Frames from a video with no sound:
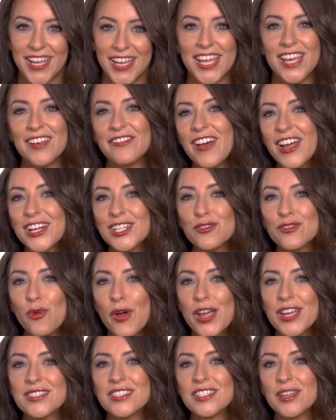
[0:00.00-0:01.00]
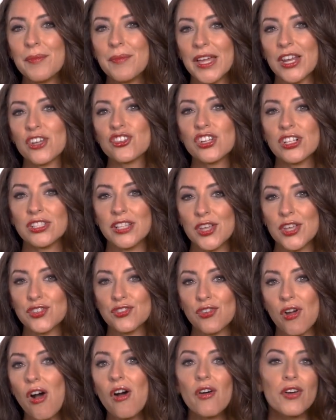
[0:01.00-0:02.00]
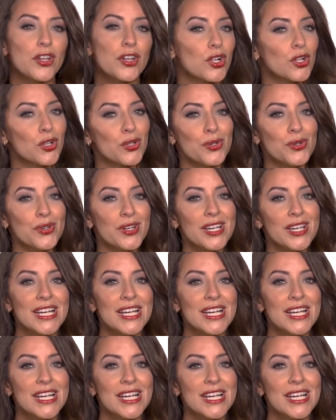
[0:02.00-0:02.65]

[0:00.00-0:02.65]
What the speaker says: Effective ways to manage cholesterol include